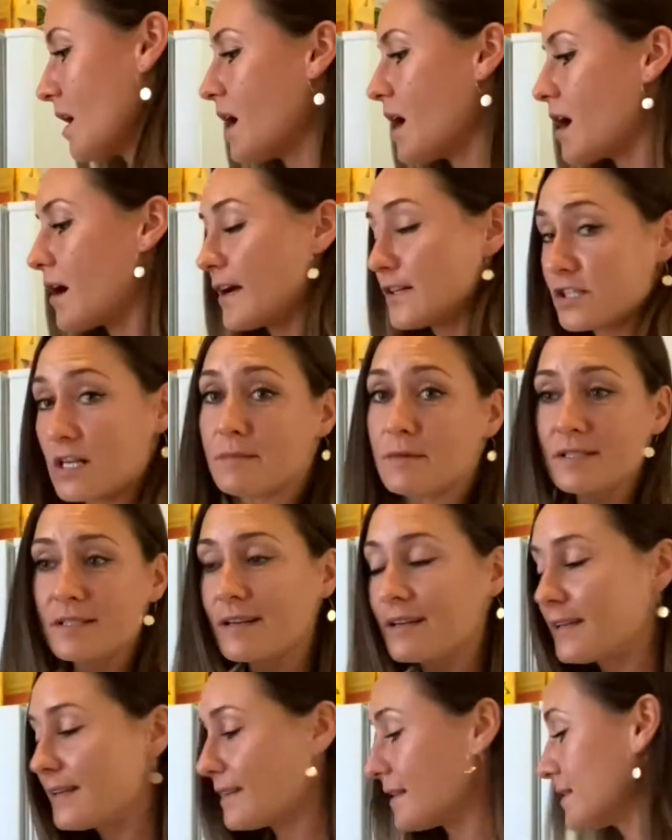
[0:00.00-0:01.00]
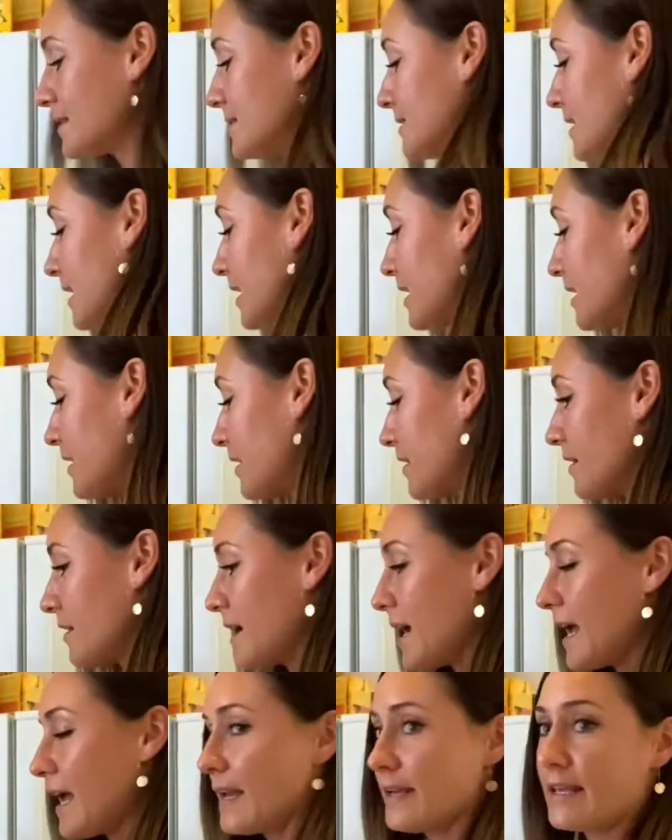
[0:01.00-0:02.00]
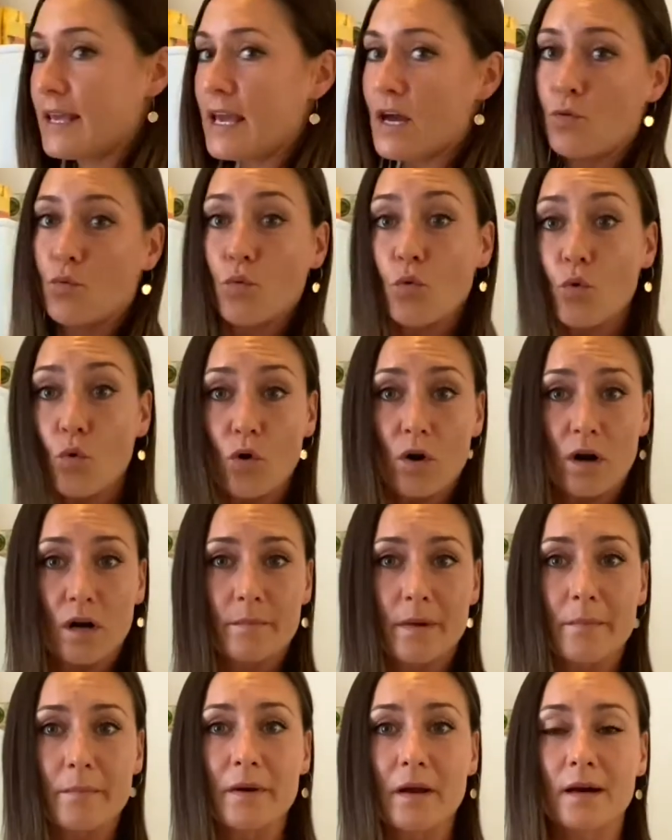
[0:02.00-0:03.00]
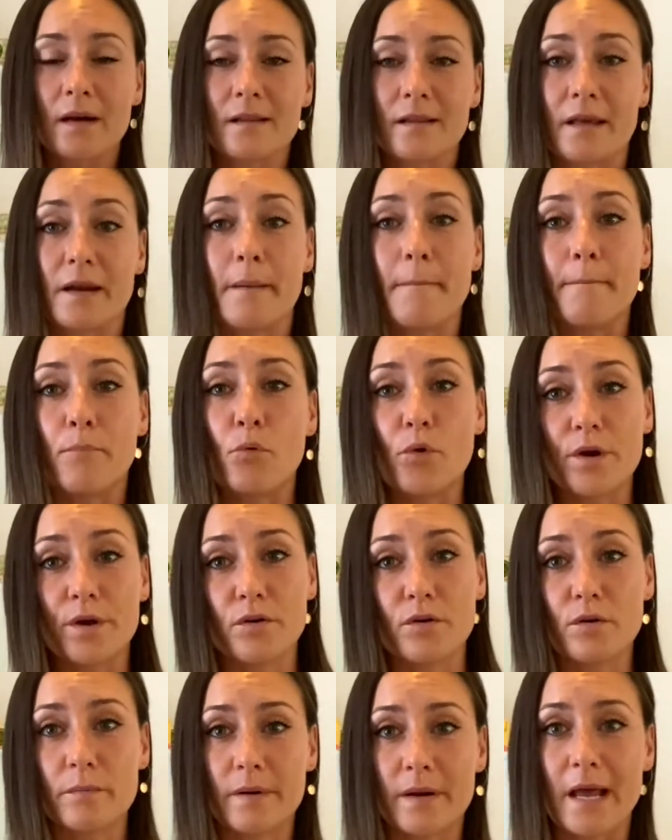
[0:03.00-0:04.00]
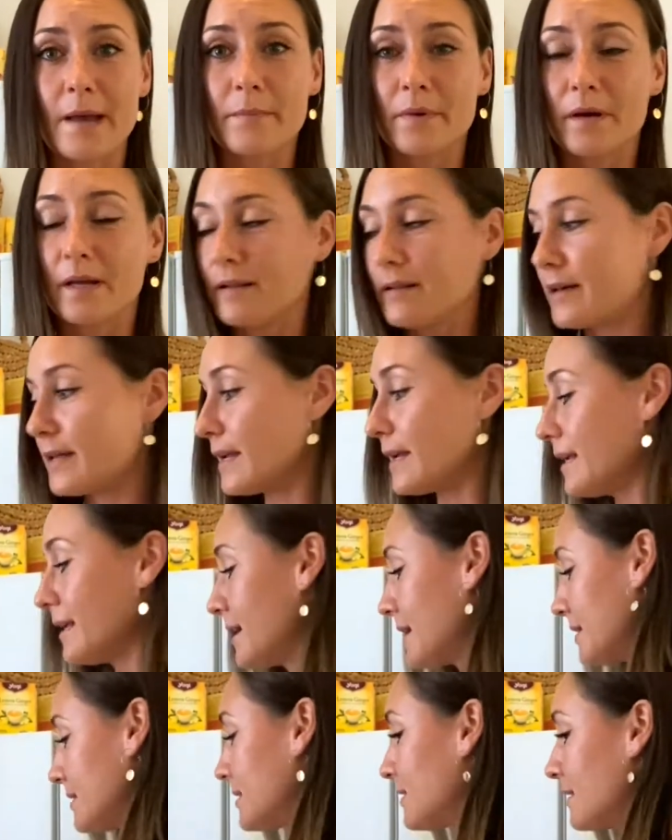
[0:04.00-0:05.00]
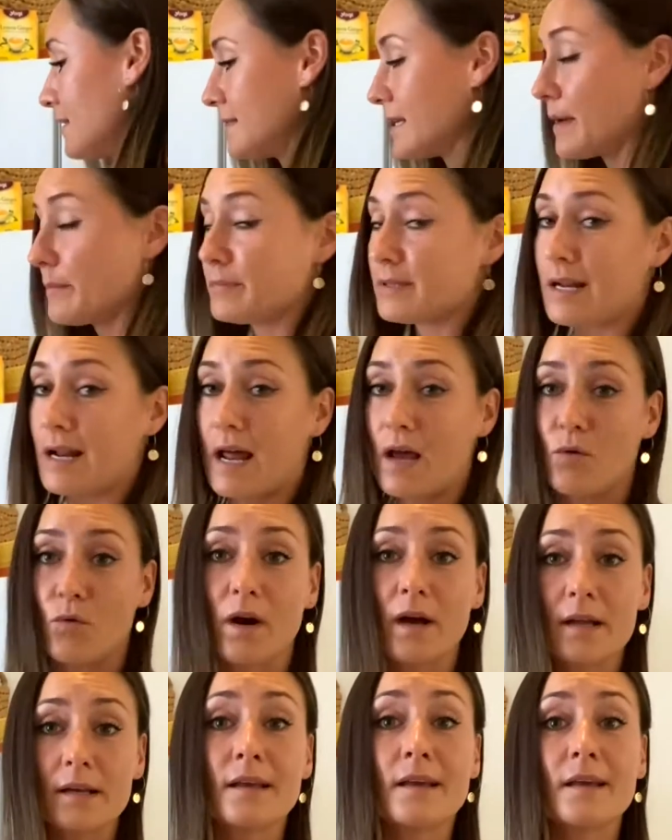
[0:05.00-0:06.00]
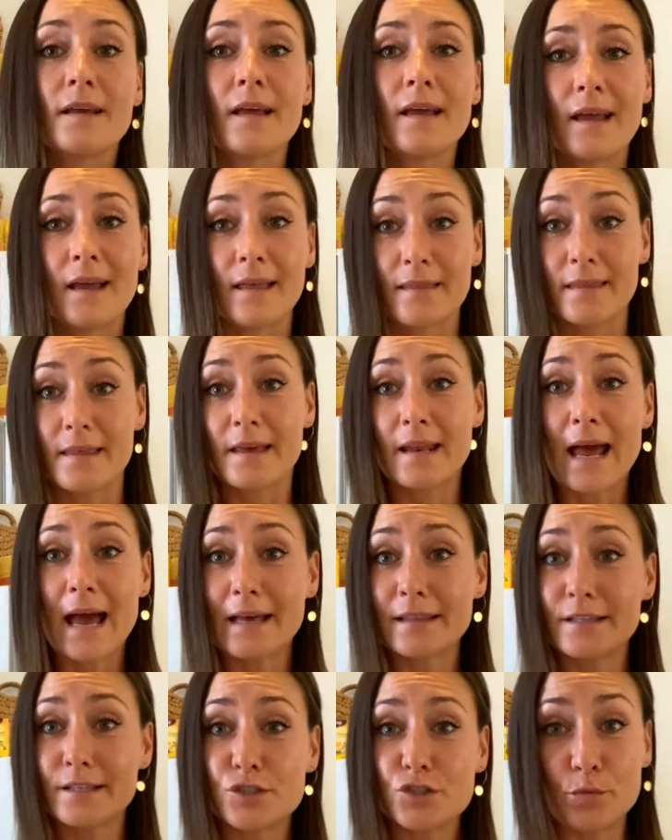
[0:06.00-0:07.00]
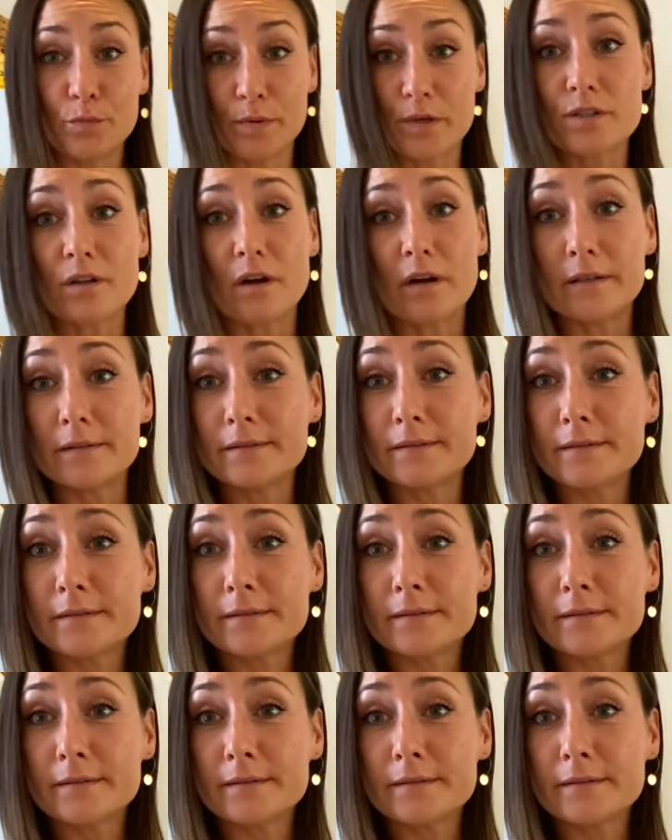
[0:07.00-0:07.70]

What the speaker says: So I'm just gonna let this sit here and get warm. I'm not gonna let it boil, but I'm gonna let it get to the temp that I want, and then add the superstars.